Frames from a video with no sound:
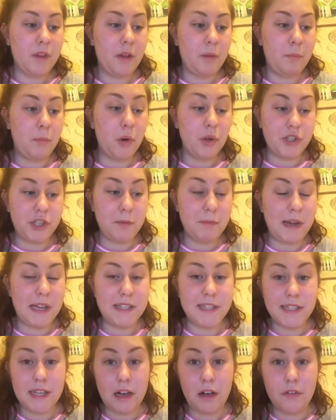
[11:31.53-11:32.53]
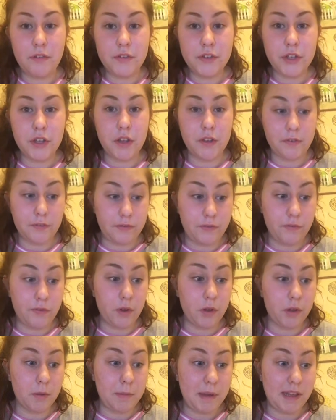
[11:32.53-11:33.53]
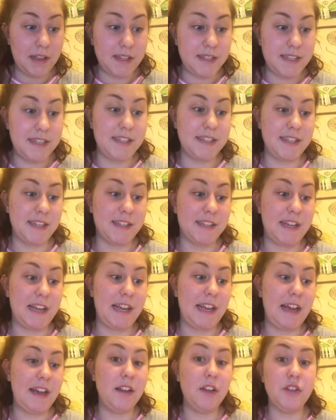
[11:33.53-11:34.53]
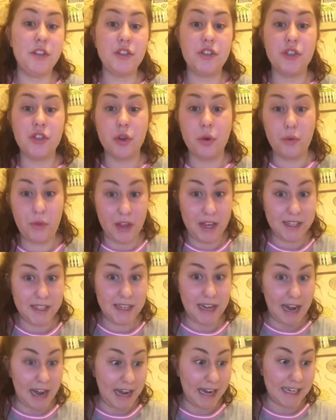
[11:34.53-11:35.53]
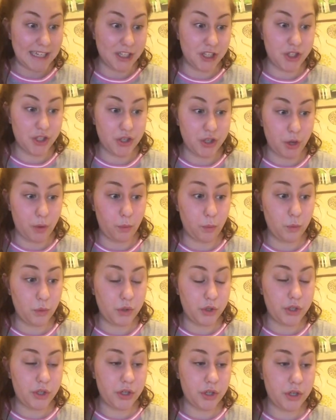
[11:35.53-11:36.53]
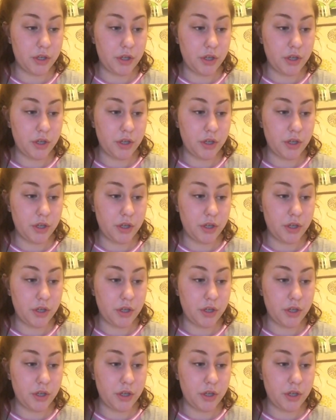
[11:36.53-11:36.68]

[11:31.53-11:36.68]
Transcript: pushing myself to the full abilities that I can, so that I don't